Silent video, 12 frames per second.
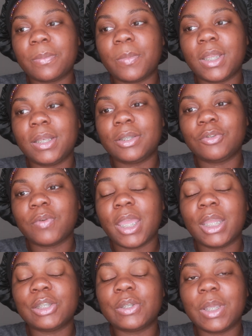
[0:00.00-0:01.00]
someone
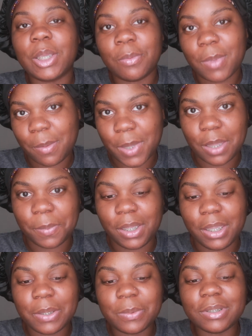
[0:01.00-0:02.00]
trying to kill my
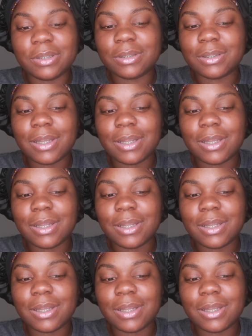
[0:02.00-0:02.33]
baby. It was